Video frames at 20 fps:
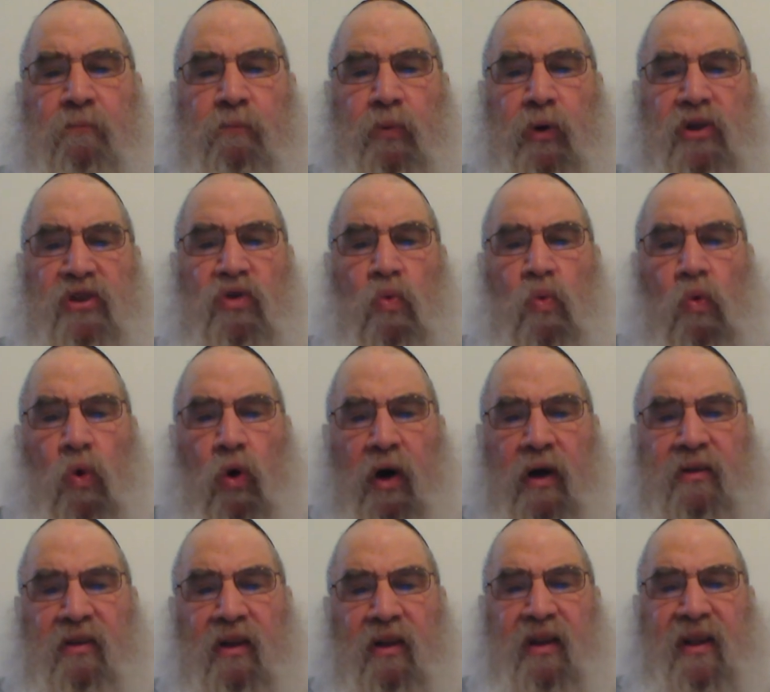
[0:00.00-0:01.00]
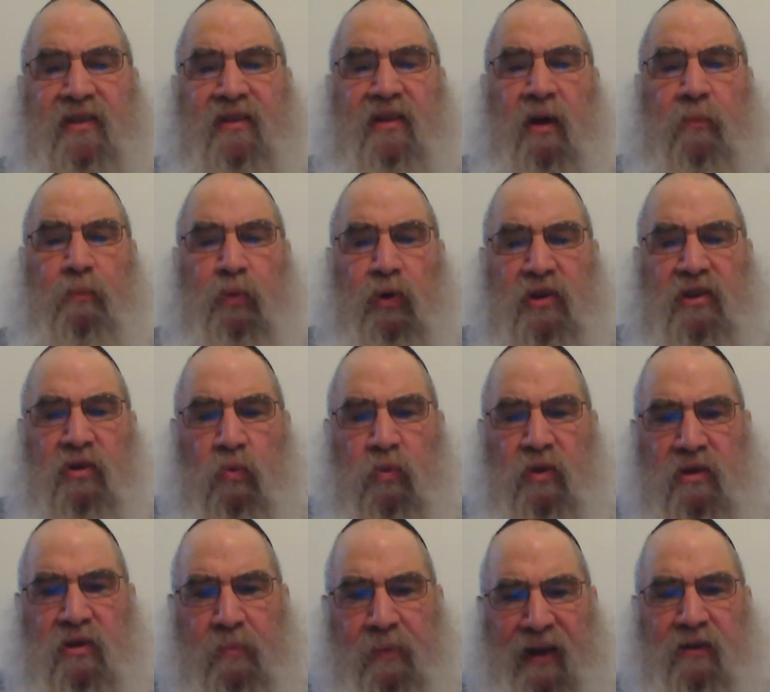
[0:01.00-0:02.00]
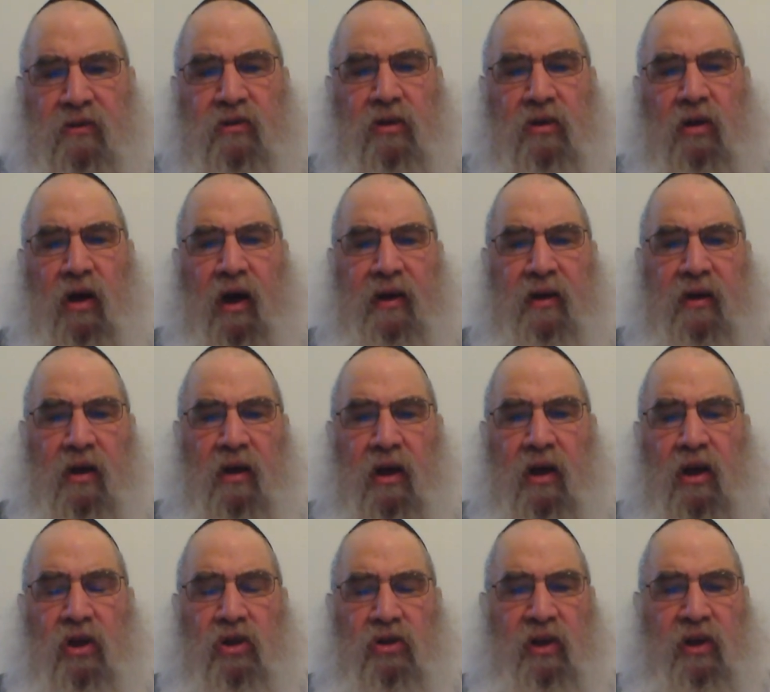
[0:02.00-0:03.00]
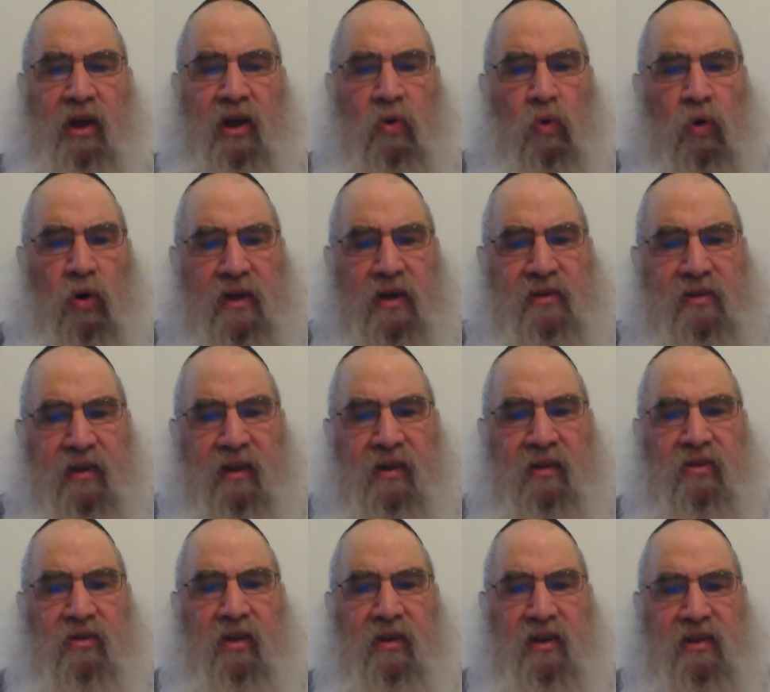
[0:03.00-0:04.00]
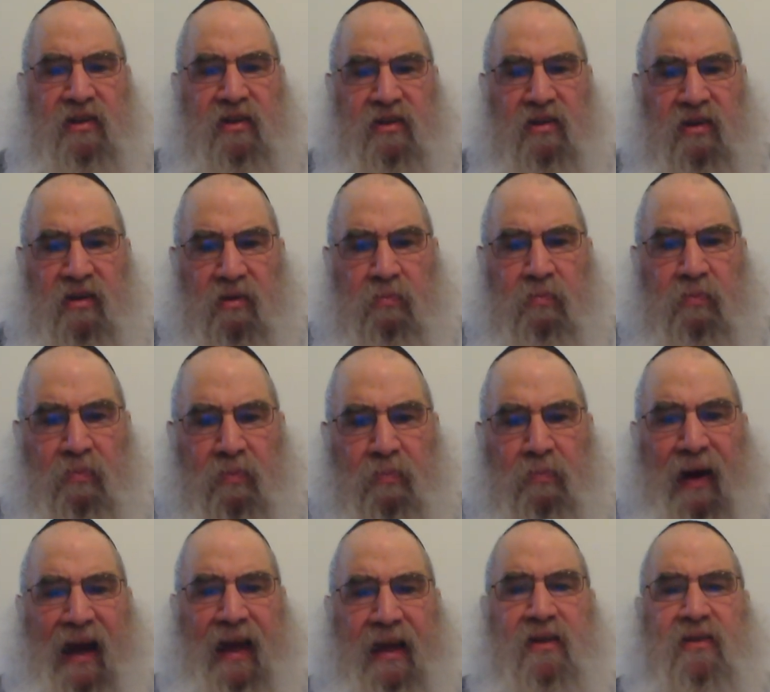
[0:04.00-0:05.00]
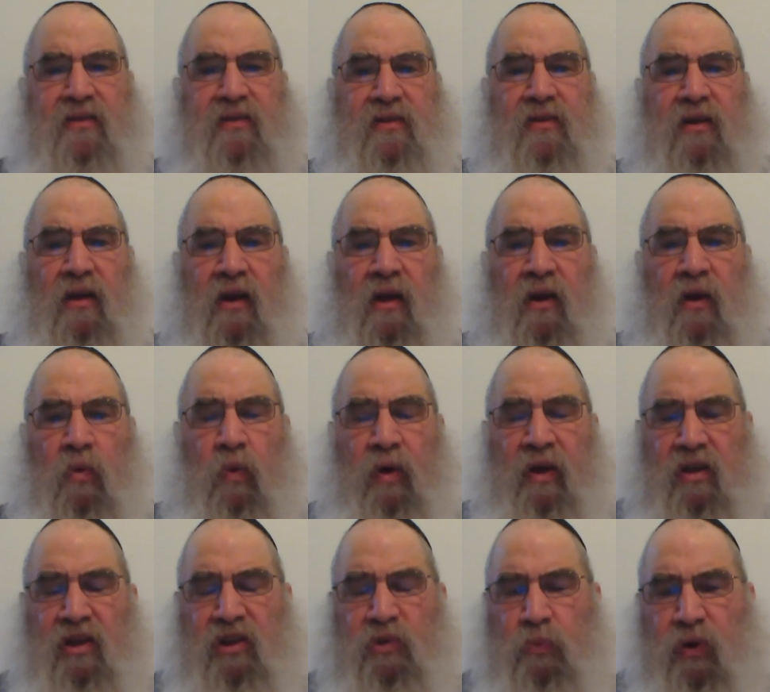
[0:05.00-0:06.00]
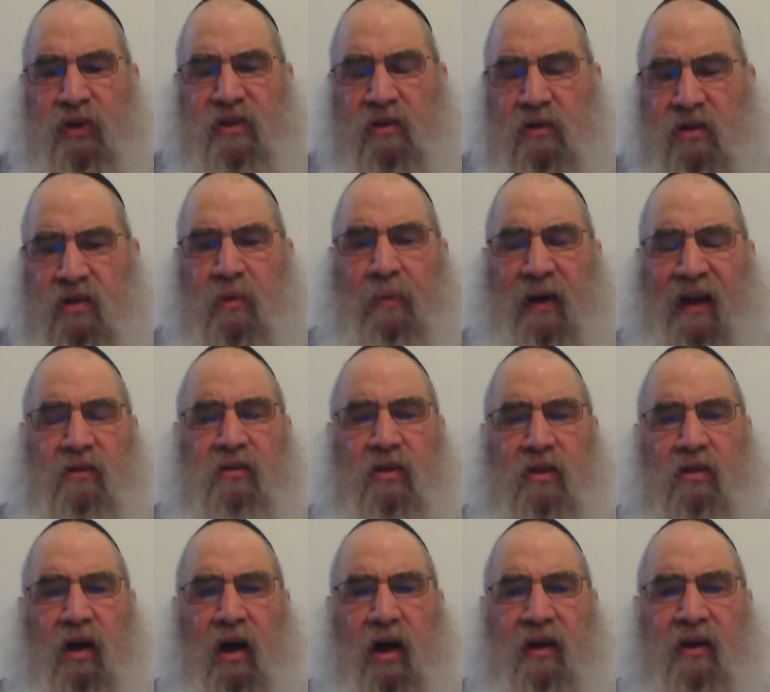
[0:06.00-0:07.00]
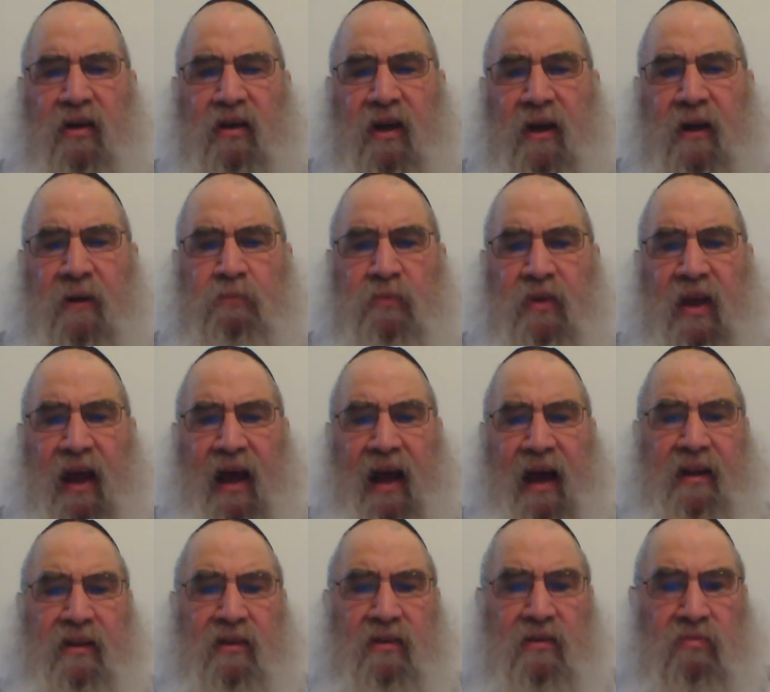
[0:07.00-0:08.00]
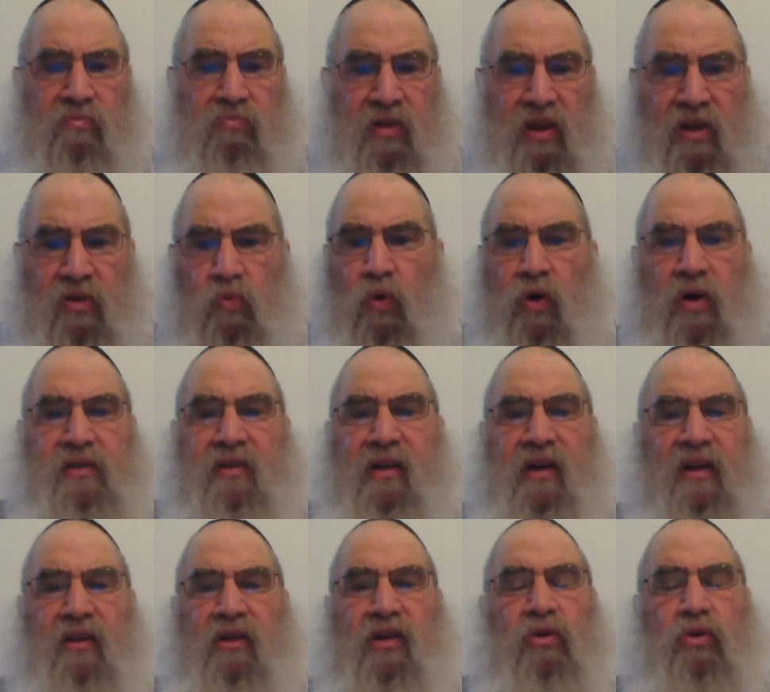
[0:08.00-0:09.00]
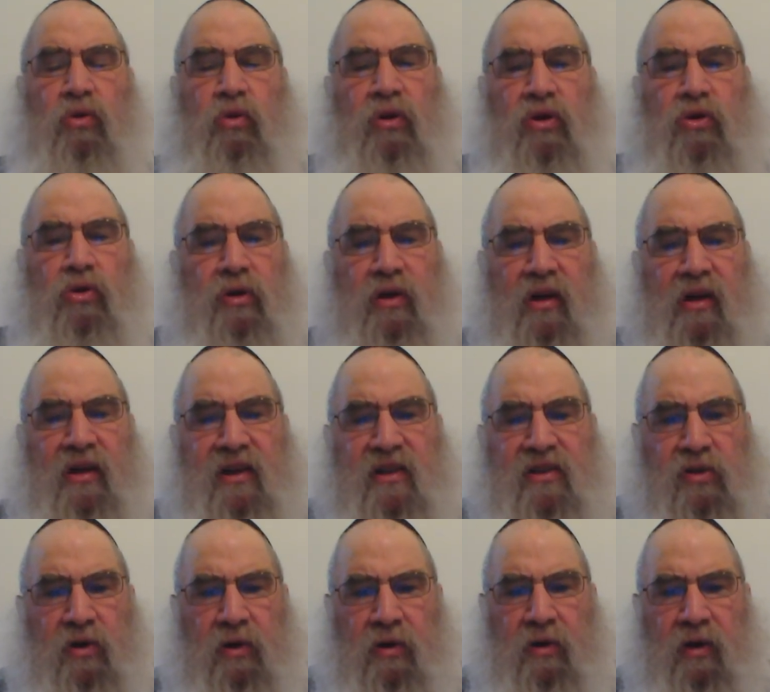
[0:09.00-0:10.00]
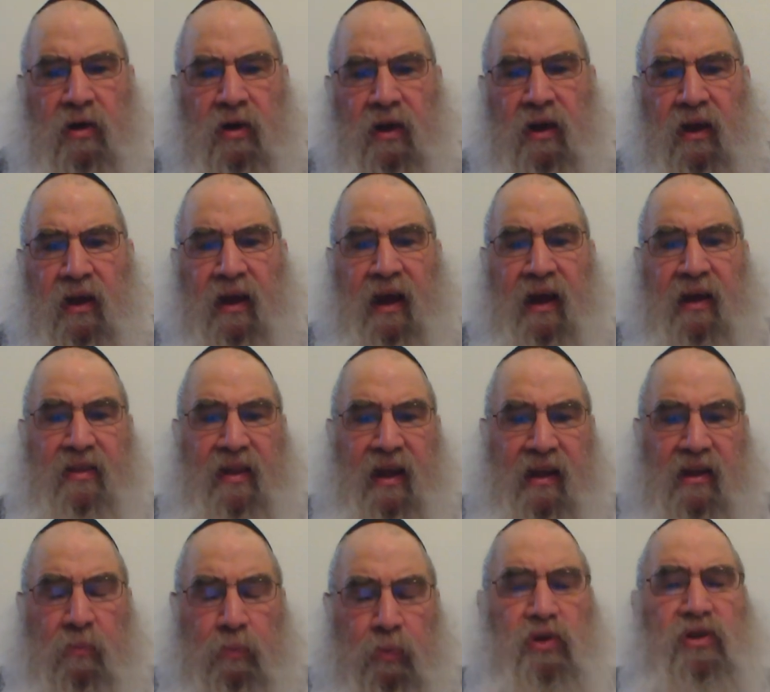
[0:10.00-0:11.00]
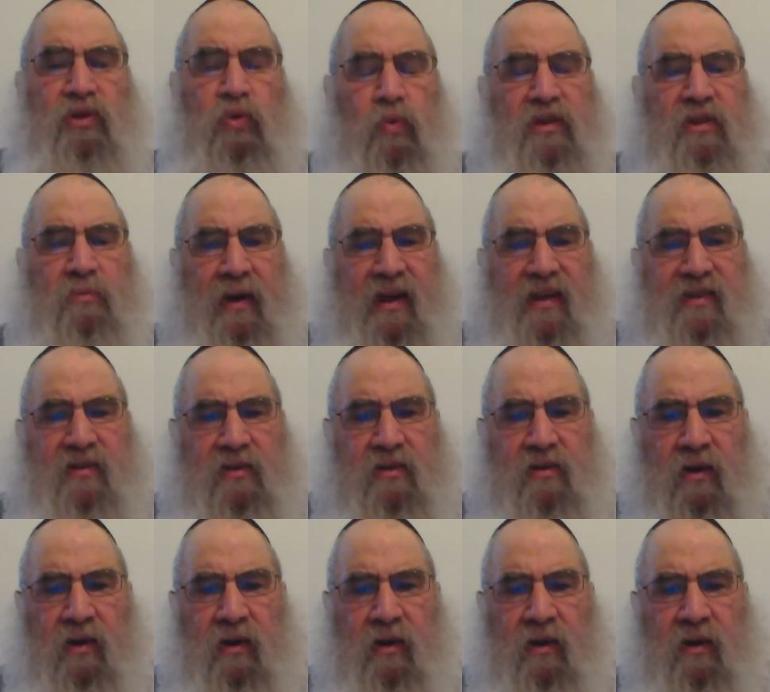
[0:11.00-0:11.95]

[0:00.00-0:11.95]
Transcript: Person walked in, let's say a person was about to die. So he walks into this bias, where this person is about to die, and he walks in, he didn't do lechura nisr. And then the person was mess.